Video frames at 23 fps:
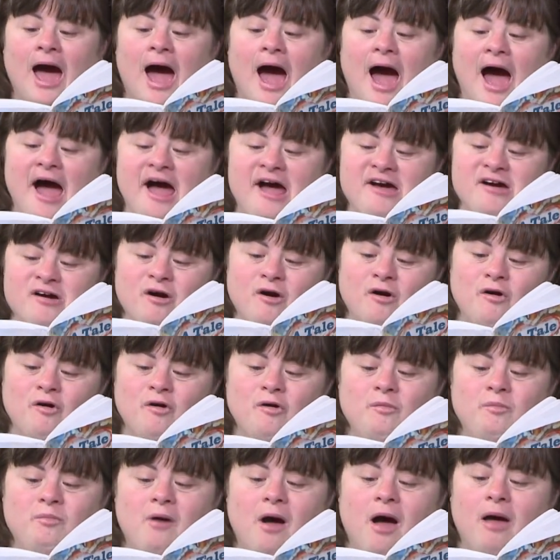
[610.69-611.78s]
I
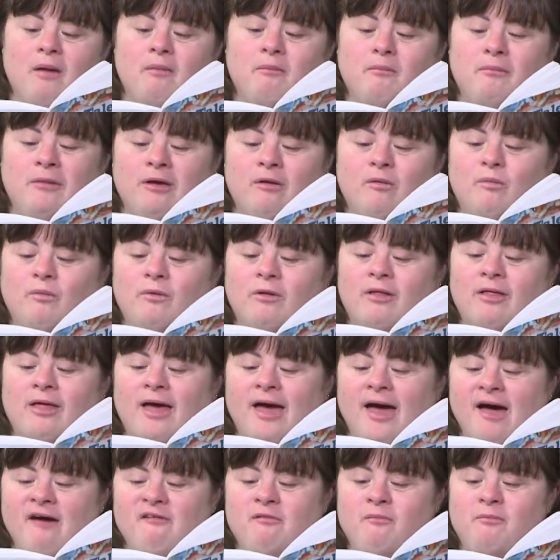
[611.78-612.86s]
hope we will
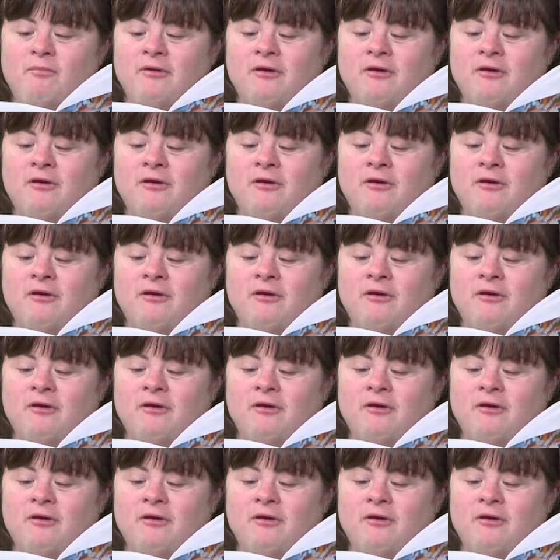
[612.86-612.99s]
have